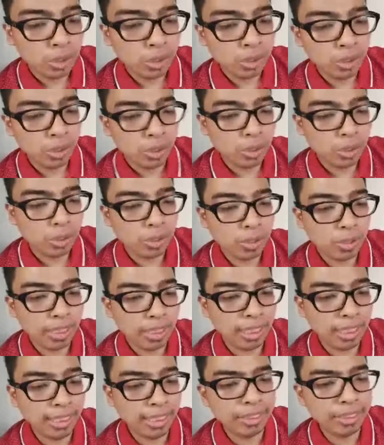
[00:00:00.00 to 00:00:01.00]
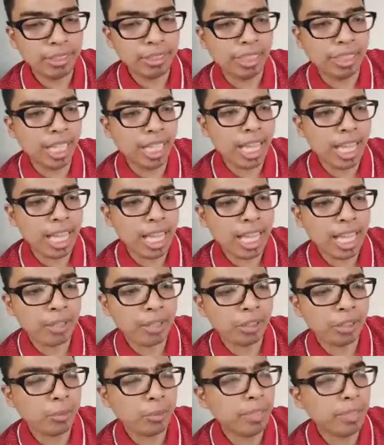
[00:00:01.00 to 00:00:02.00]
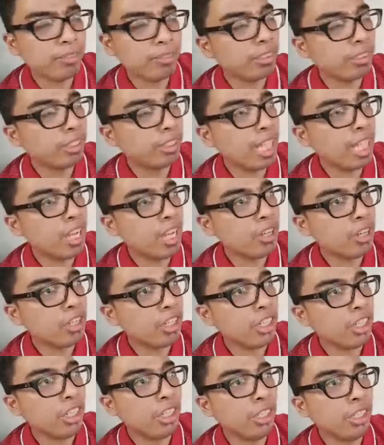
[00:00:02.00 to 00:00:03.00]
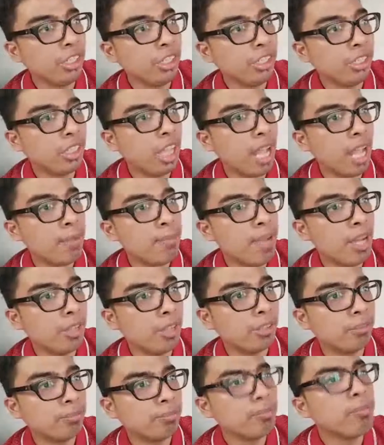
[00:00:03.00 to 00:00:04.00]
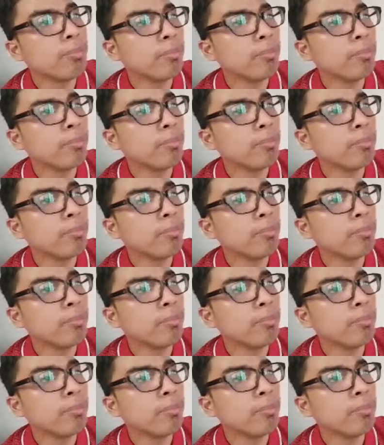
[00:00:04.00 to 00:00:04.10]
so we've now heard about